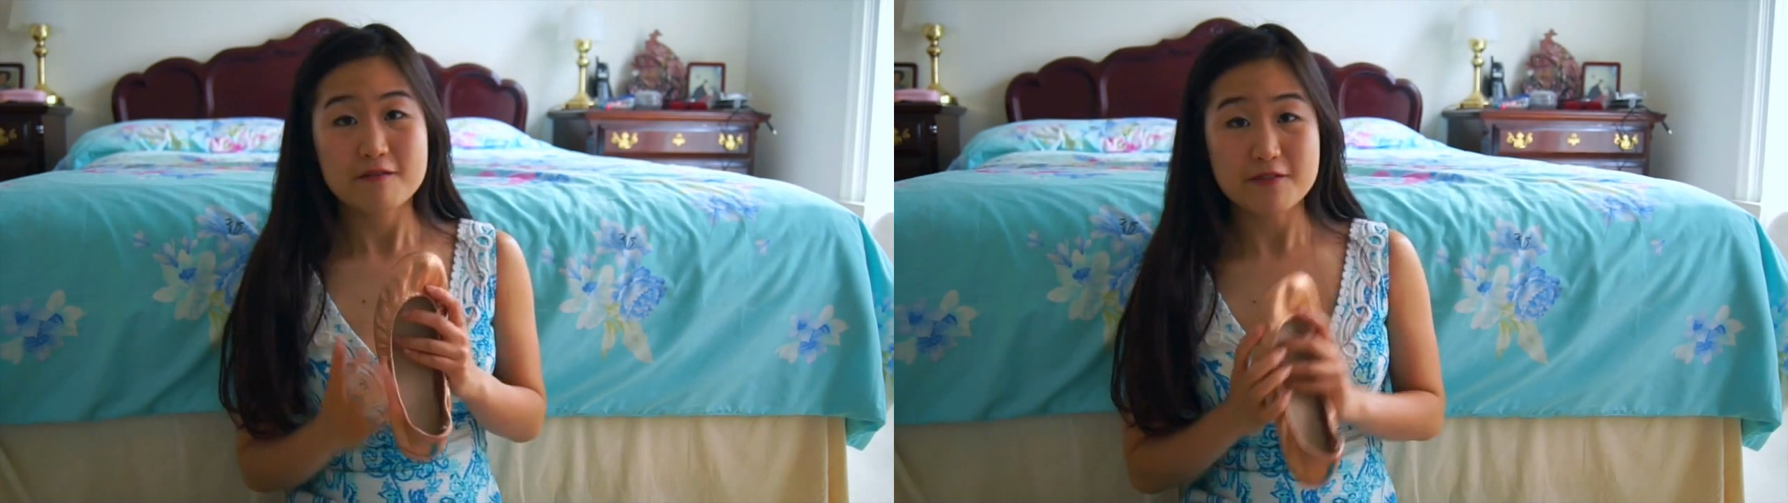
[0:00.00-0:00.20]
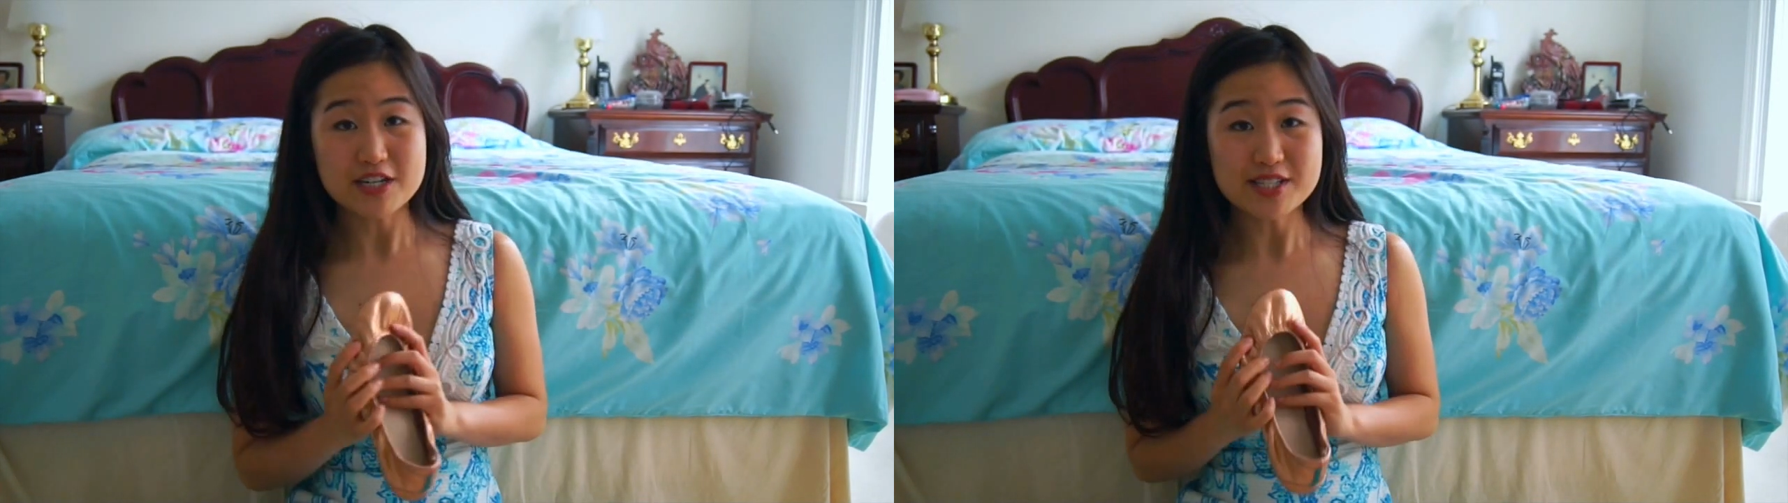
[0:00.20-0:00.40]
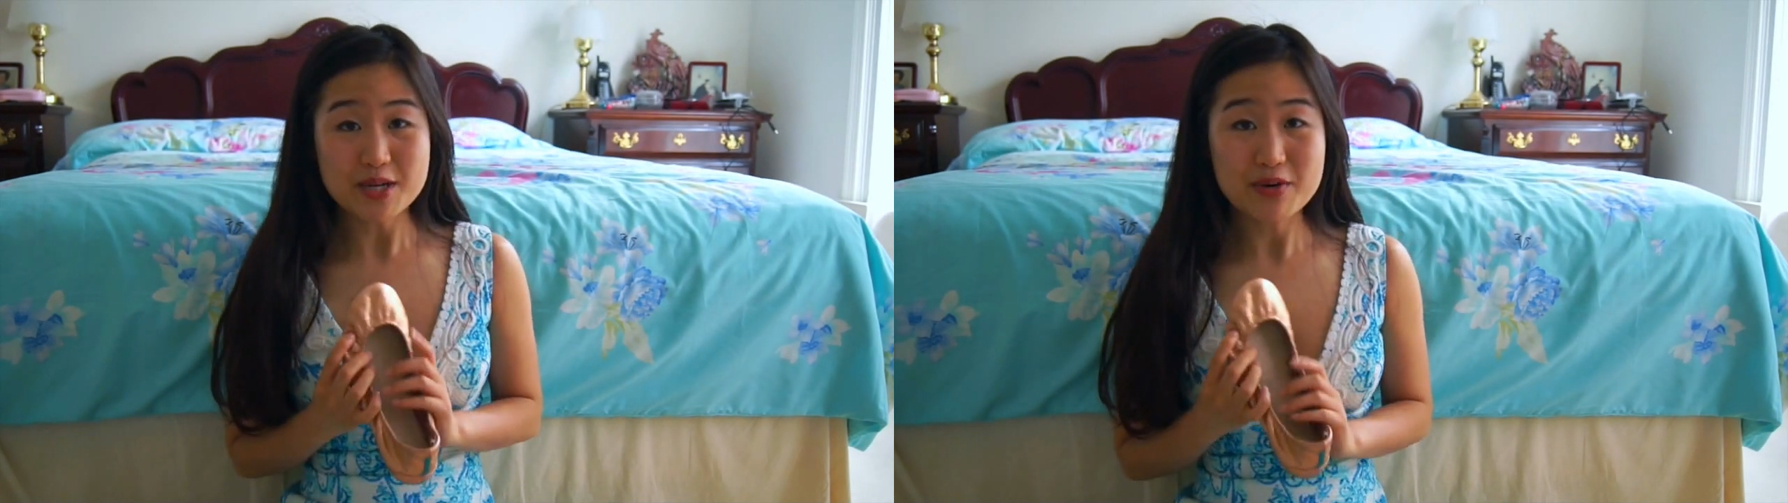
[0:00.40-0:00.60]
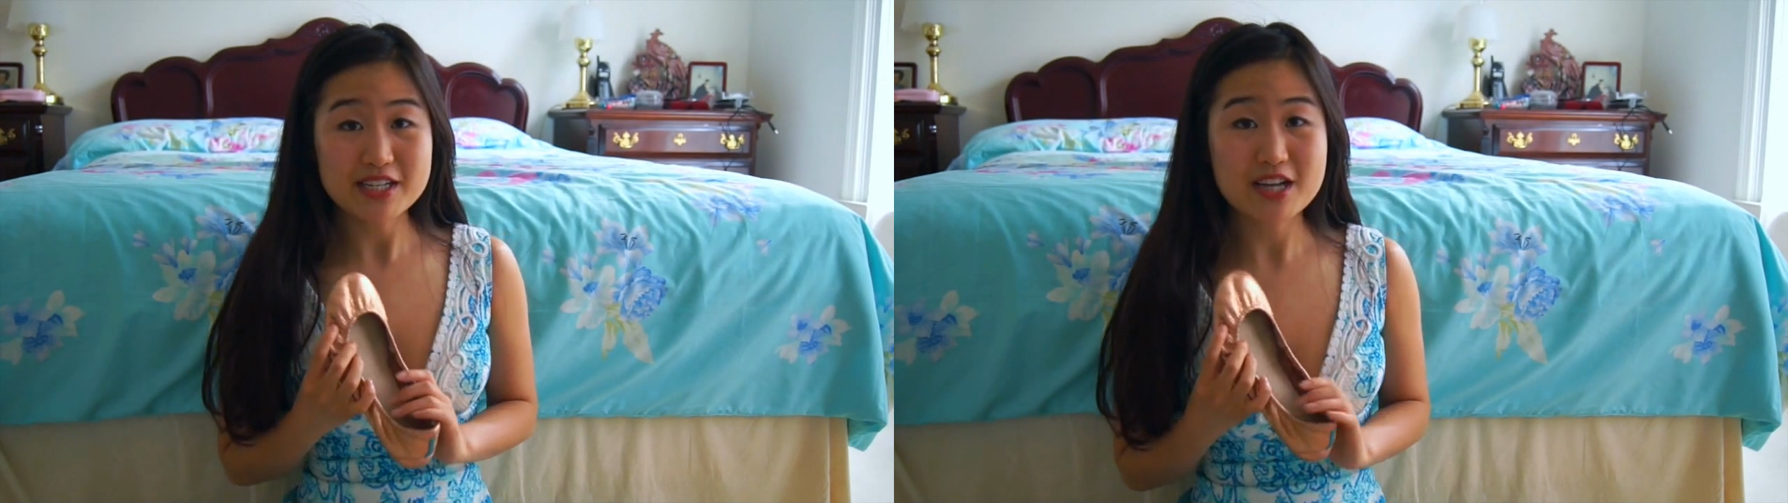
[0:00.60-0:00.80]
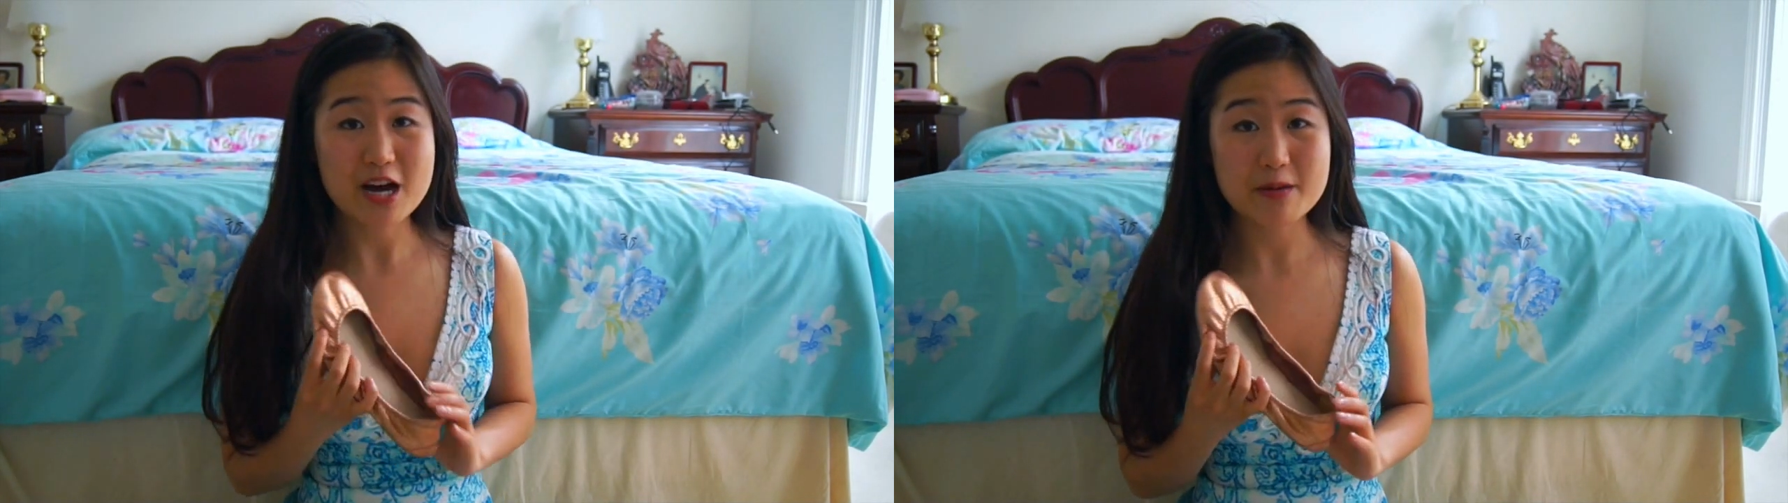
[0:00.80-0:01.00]
First, I
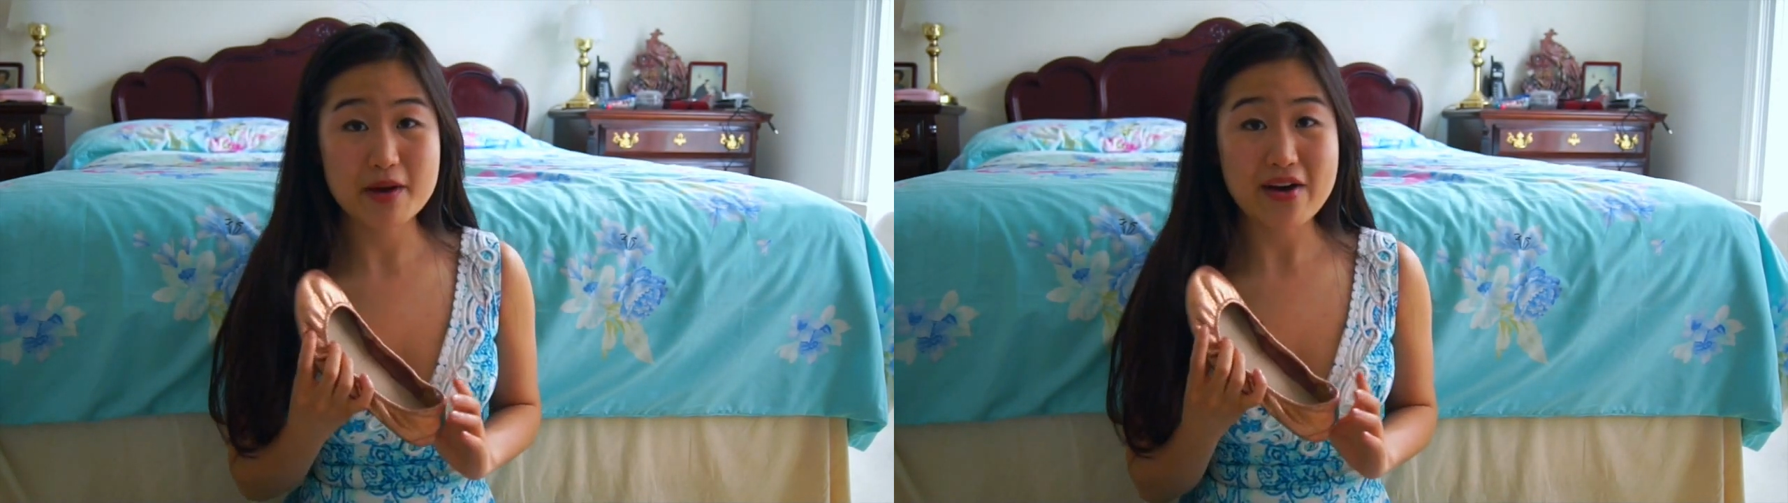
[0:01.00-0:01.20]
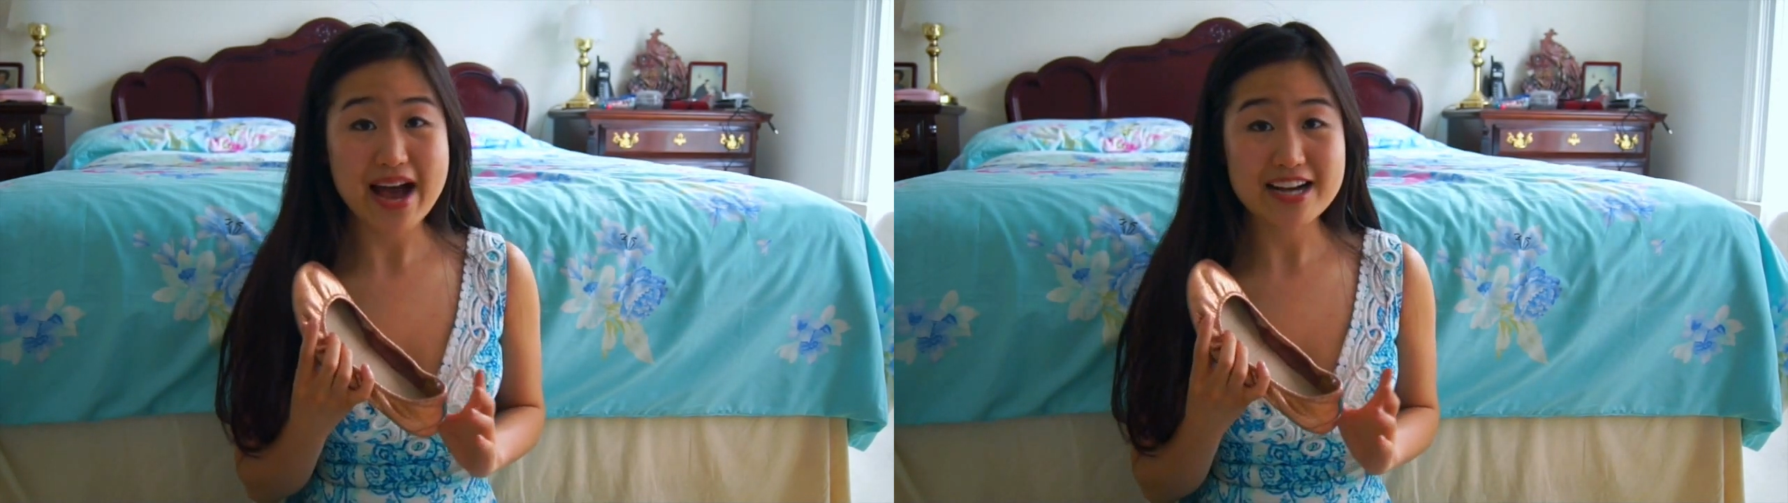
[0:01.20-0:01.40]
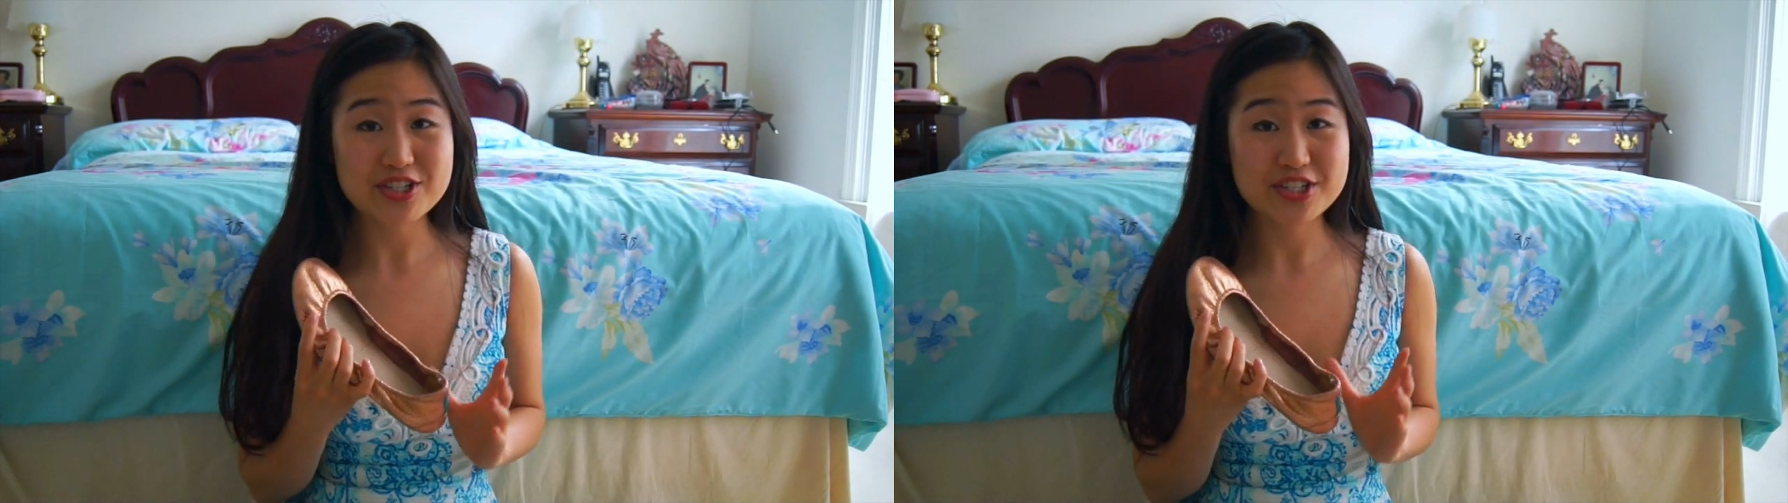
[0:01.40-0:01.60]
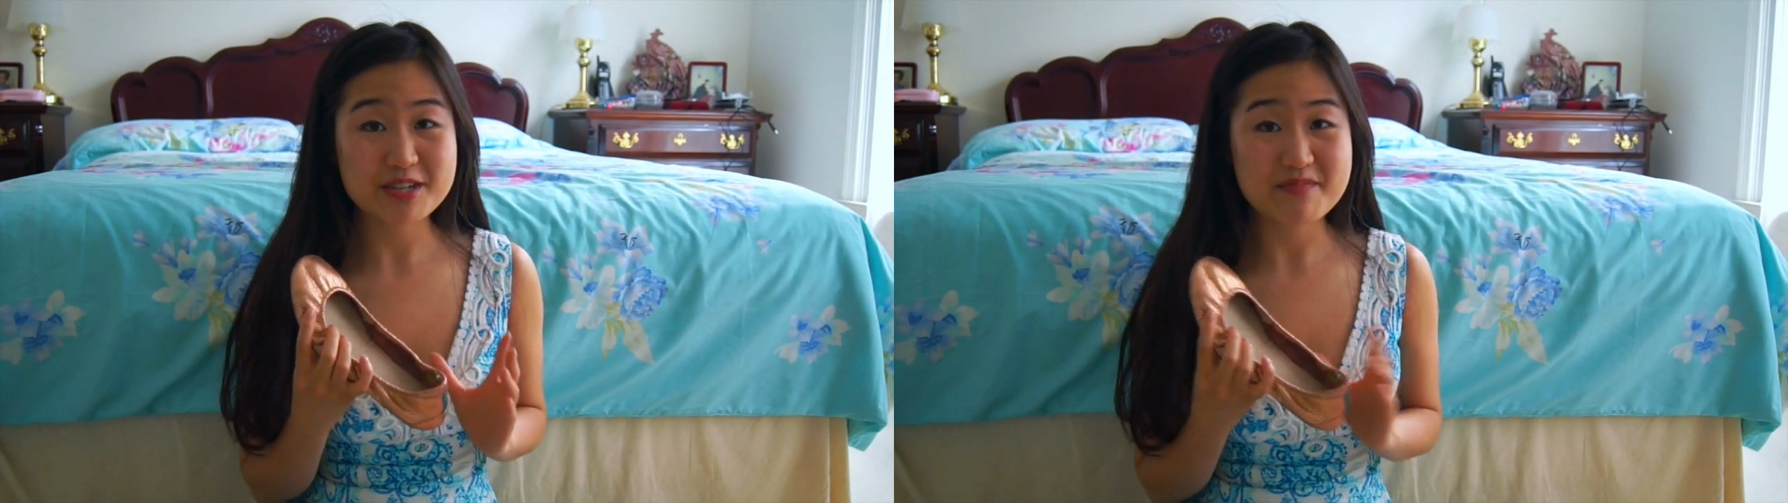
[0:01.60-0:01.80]
want to talk about actually